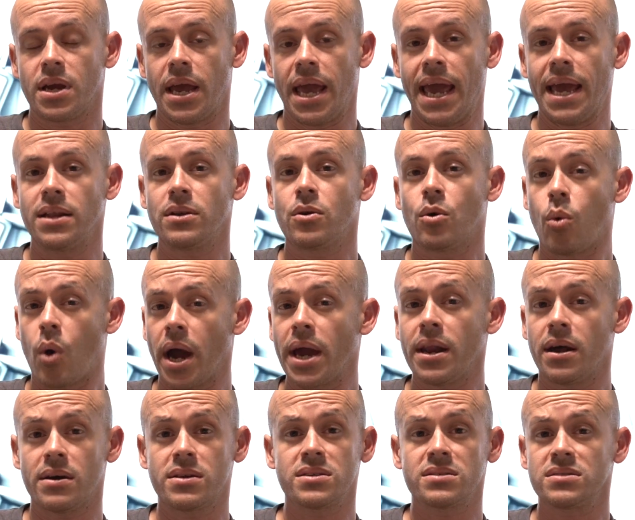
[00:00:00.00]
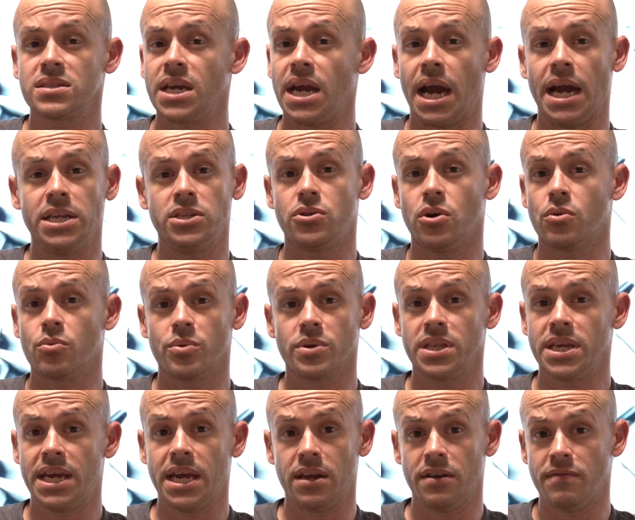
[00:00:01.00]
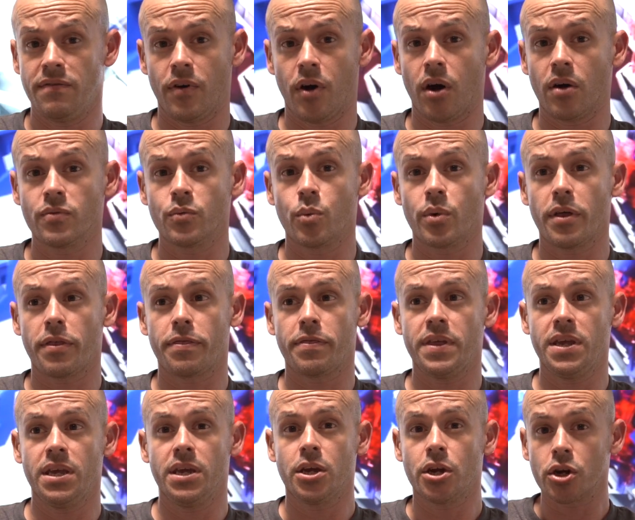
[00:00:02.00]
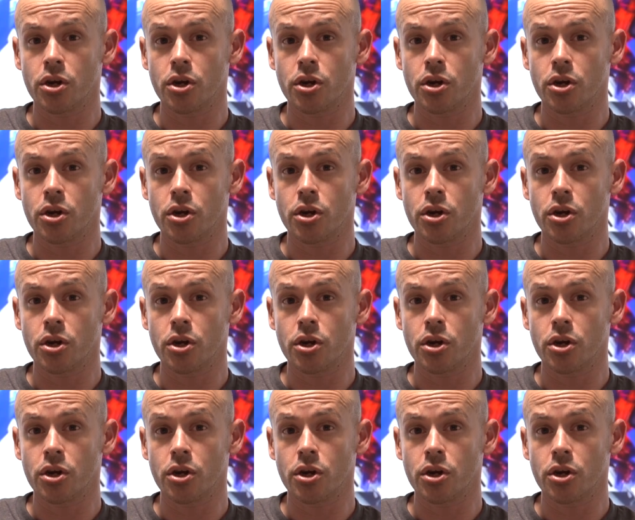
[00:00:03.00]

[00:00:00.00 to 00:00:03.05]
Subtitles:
And quite honestly, I don't really get involved with the